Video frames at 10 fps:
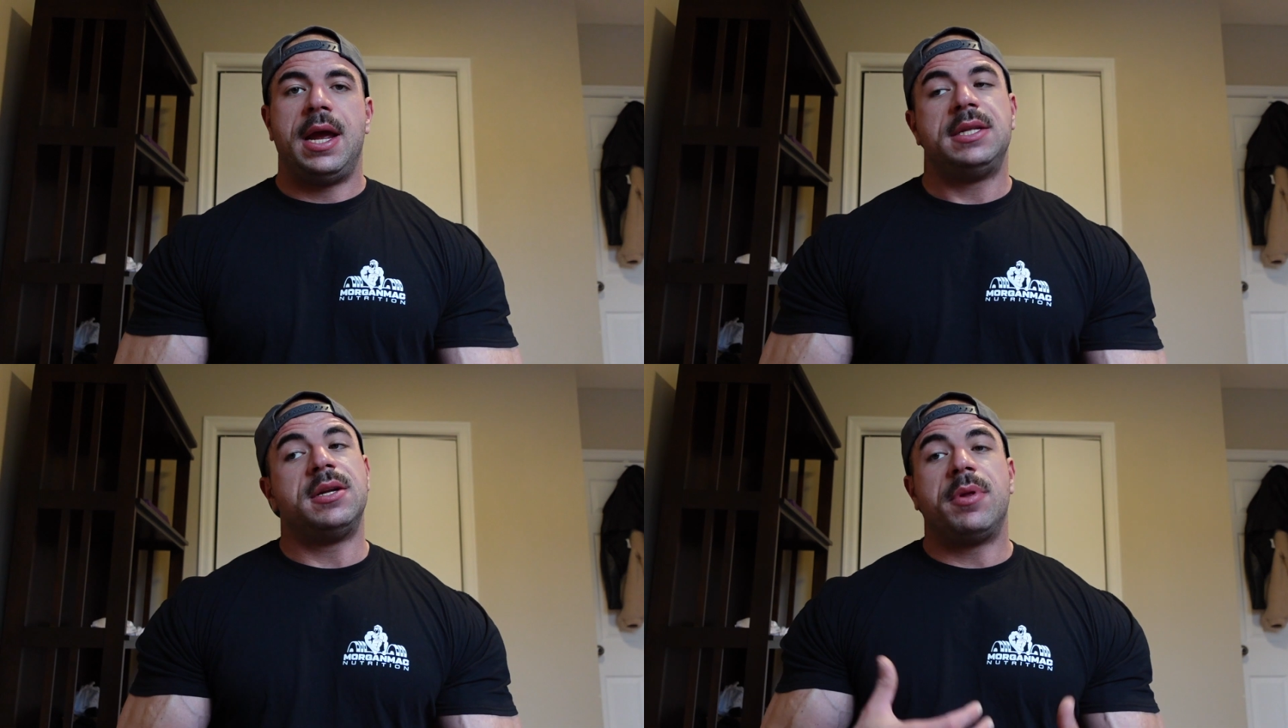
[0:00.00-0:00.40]

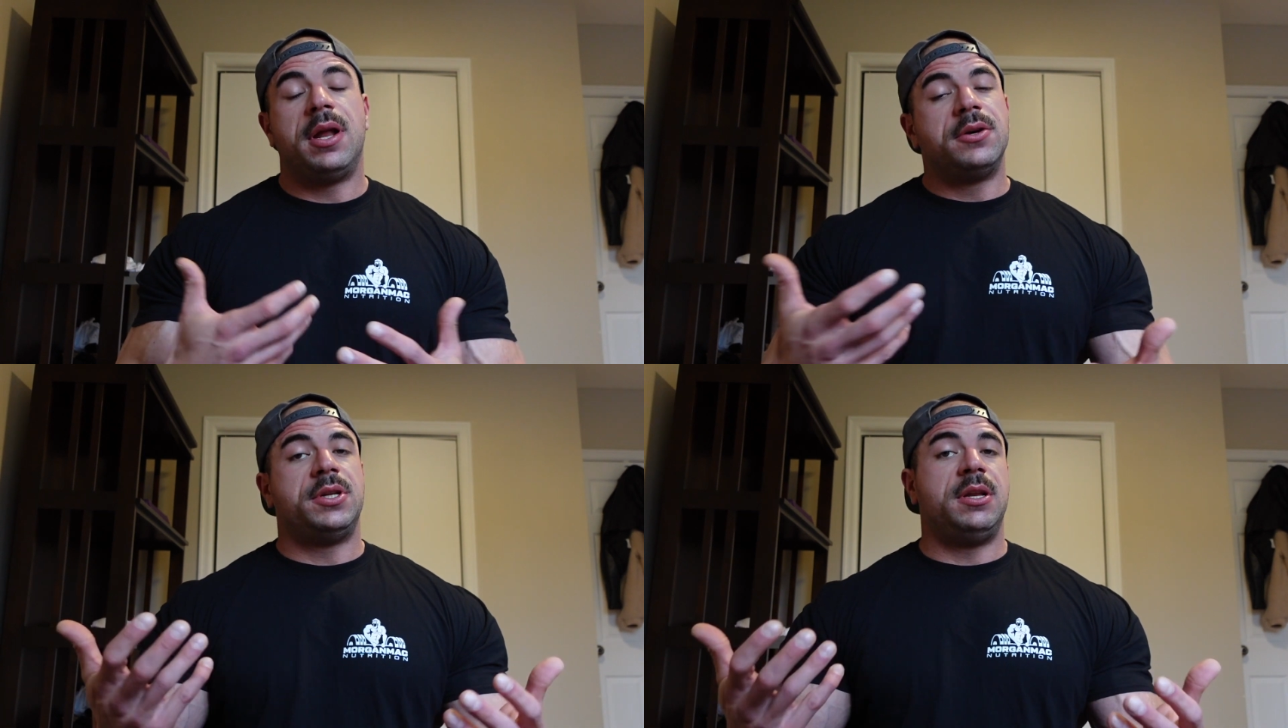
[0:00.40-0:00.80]
And something
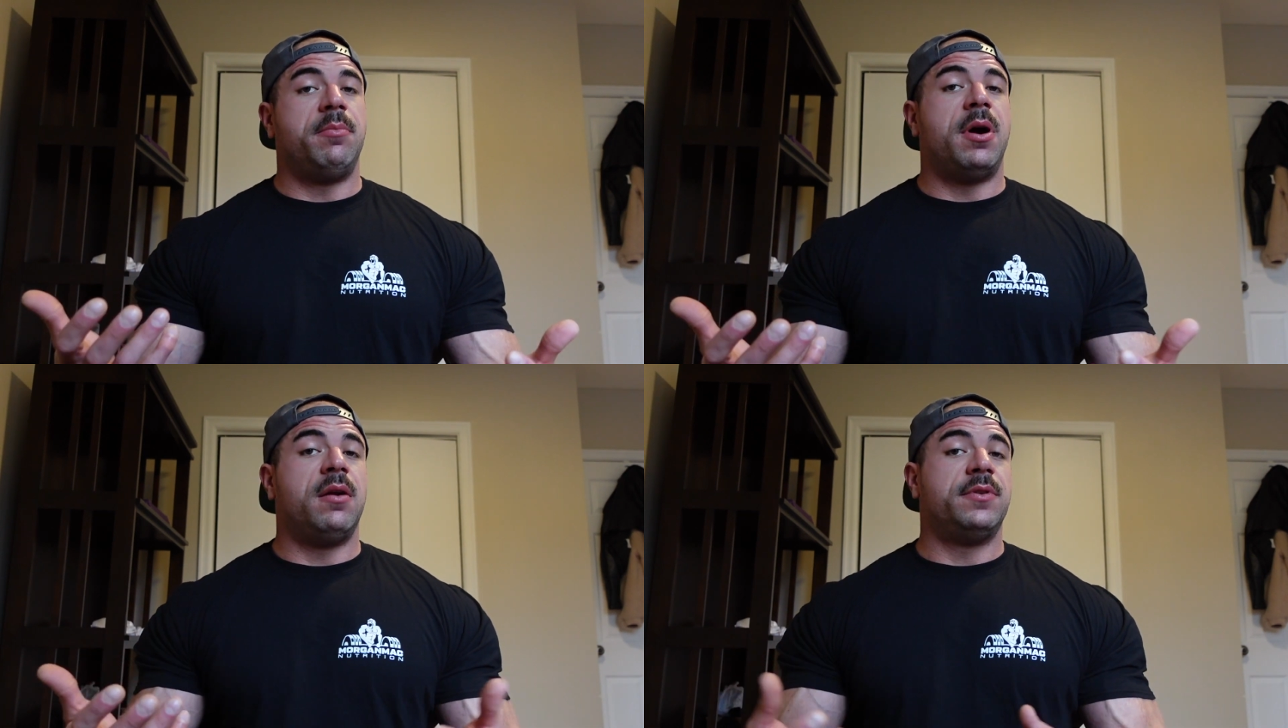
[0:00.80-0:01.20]
else you need to
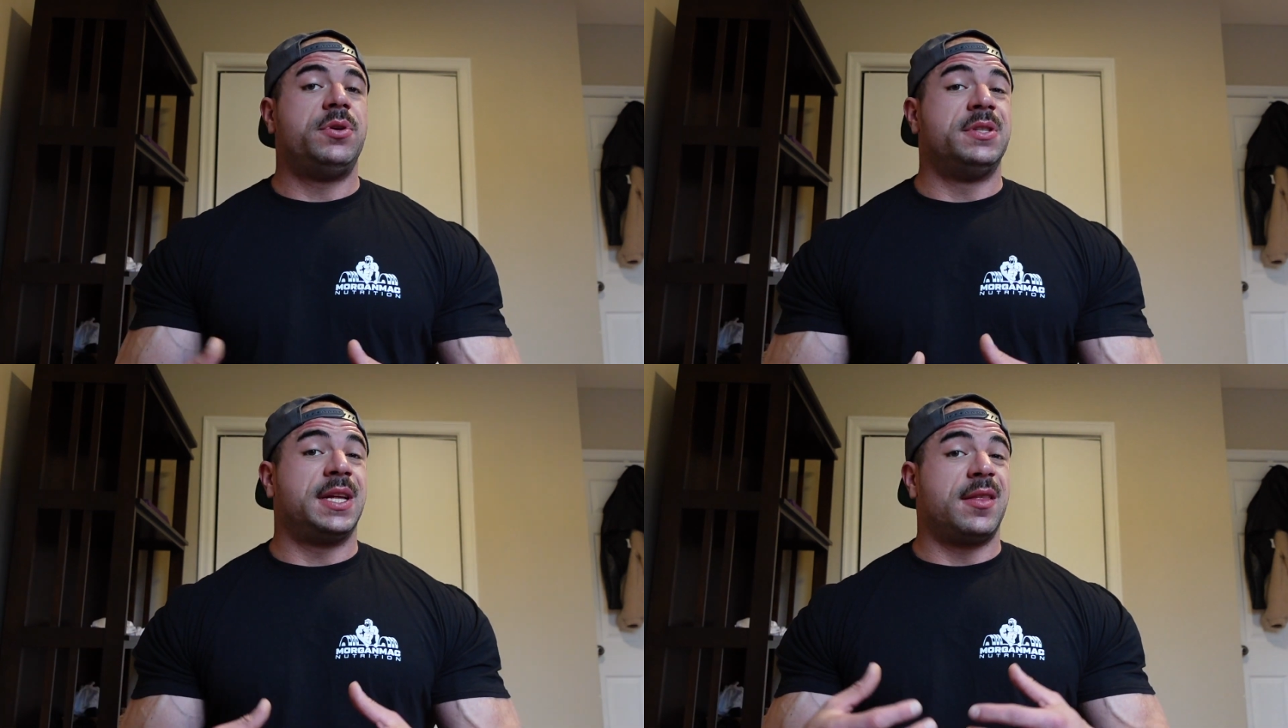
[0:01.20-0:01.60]
be mindful
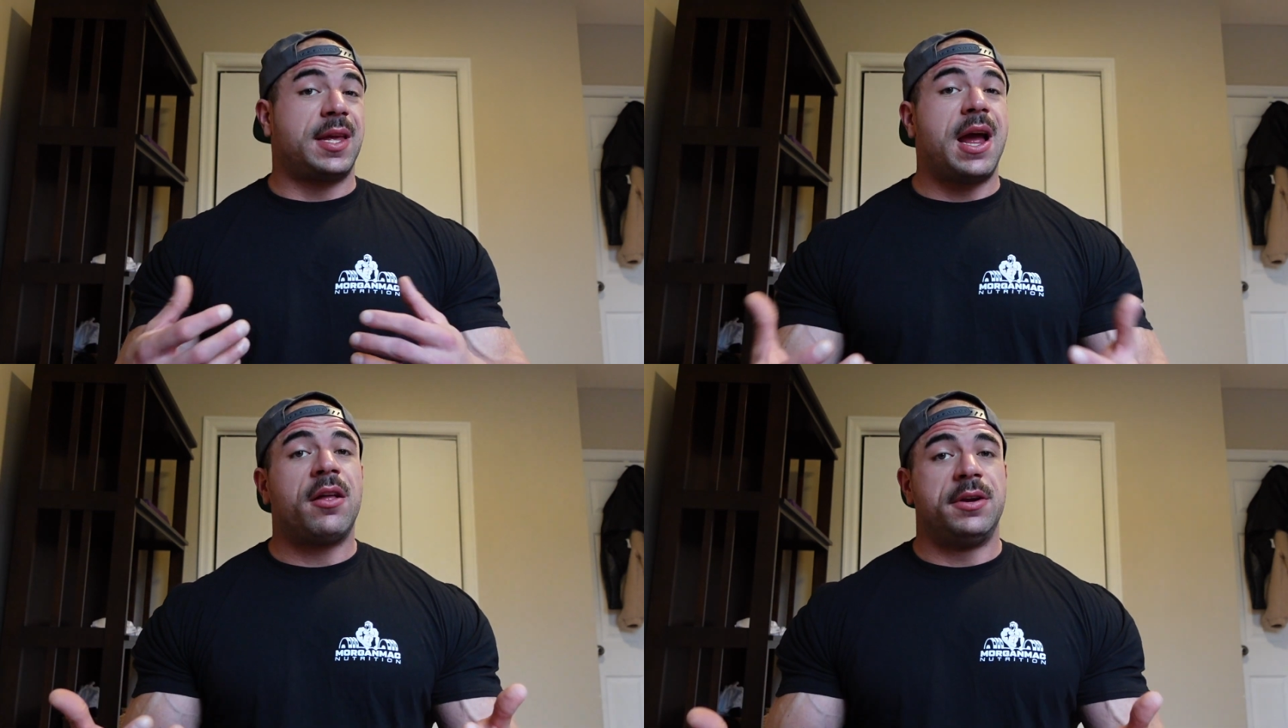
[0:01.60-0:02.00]
too is like the
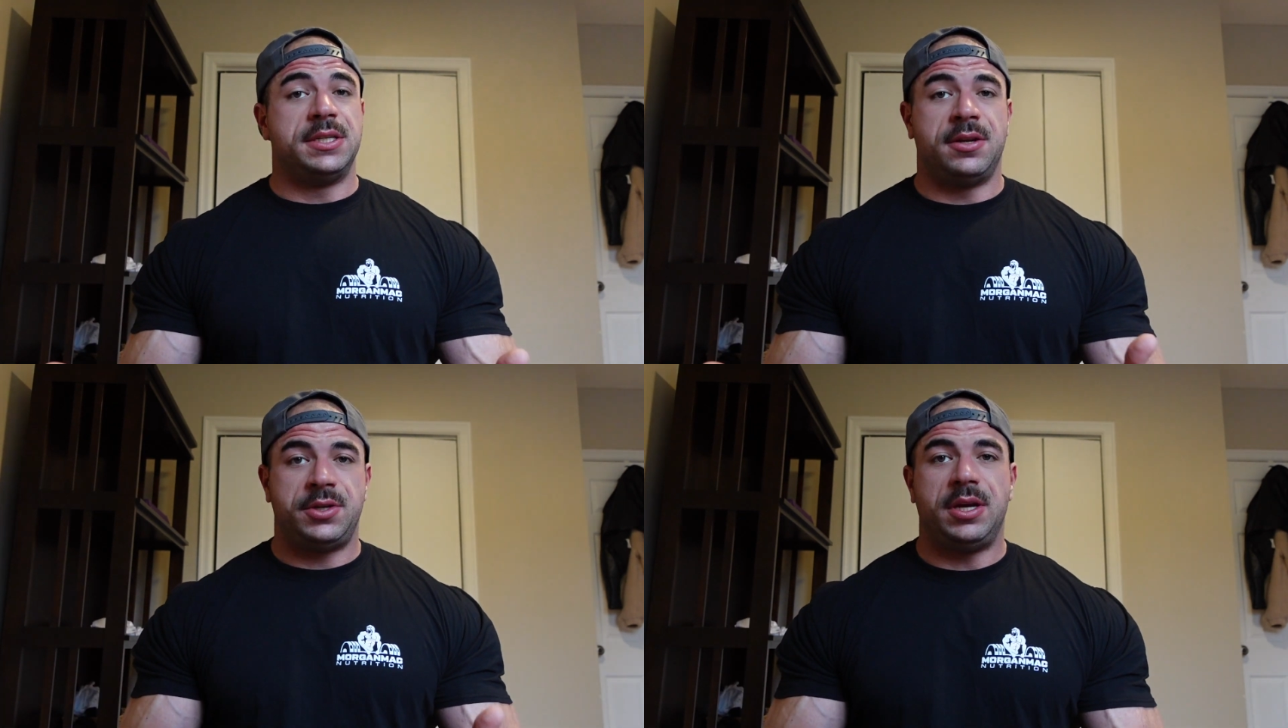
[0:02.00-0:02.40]

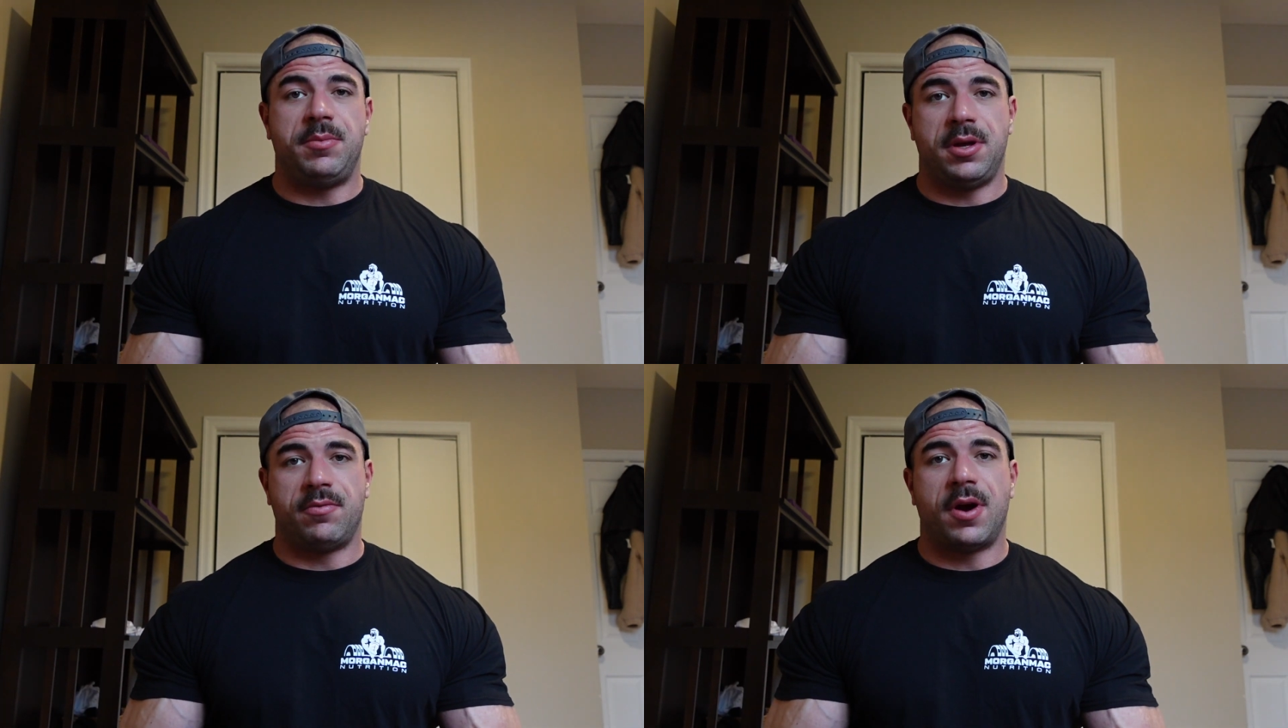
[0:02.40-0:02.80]
calories in a
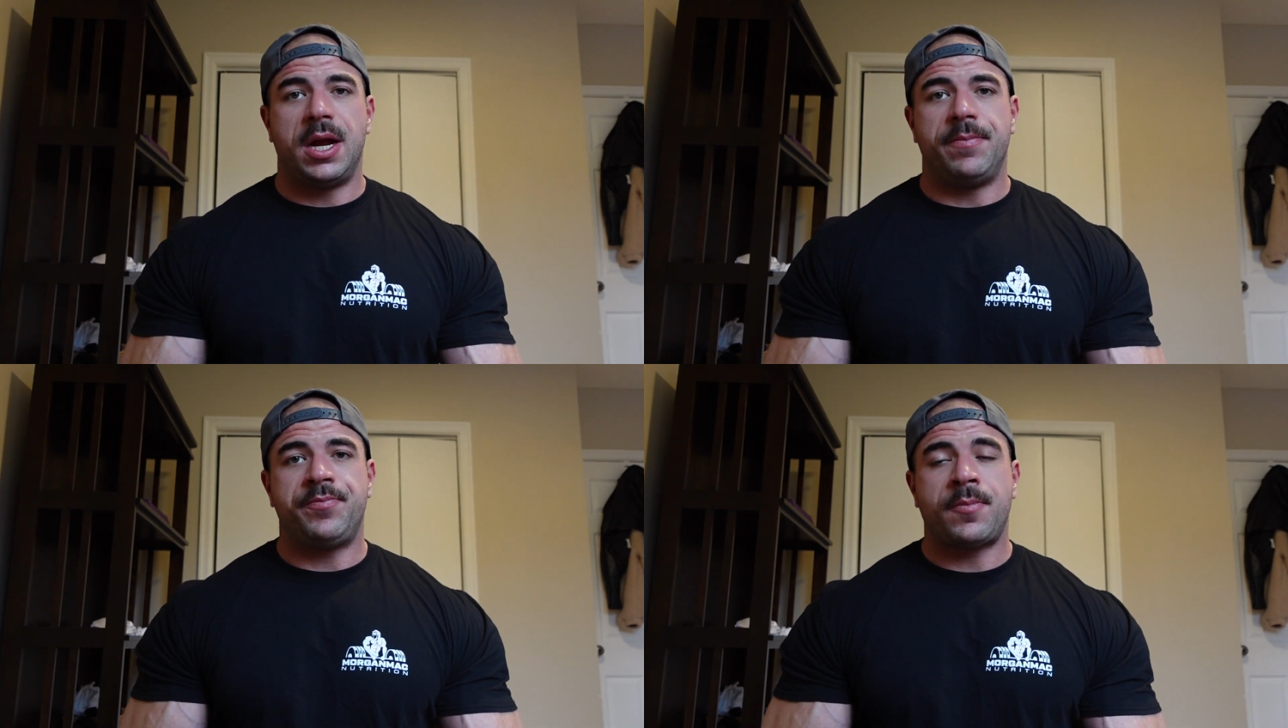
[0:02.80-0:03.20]
cheat meal,
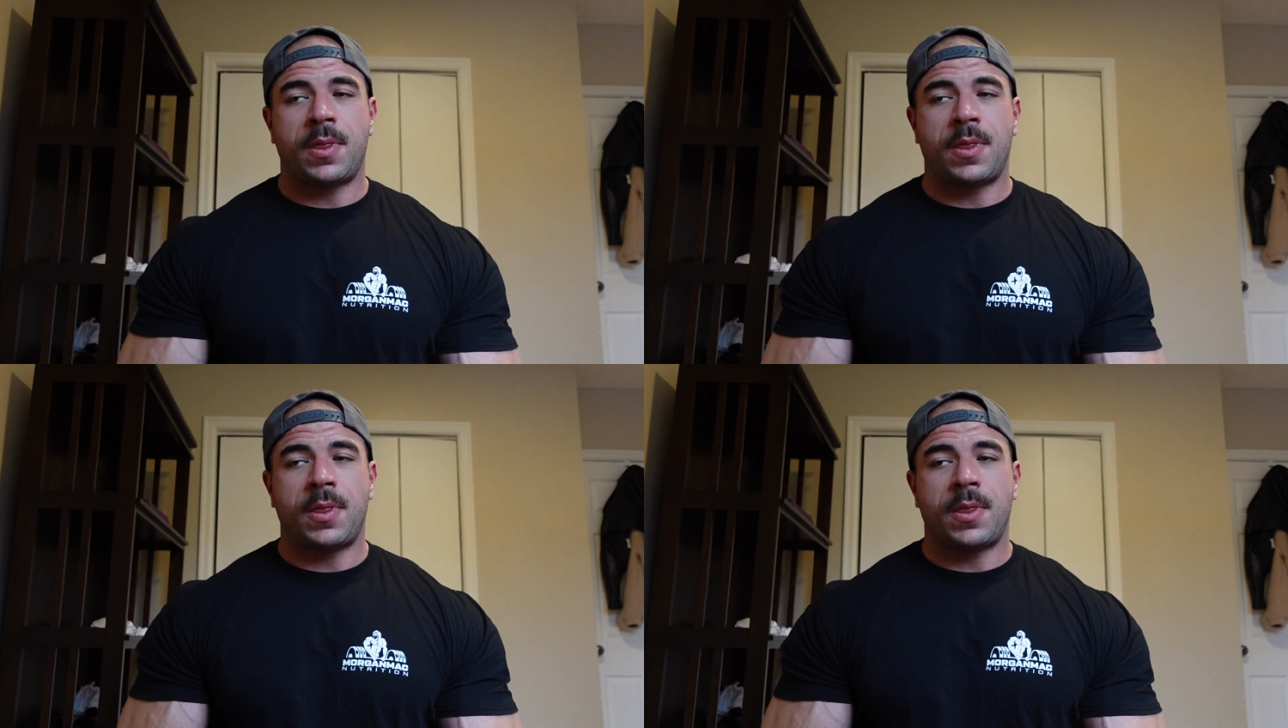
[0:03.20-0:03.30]
right?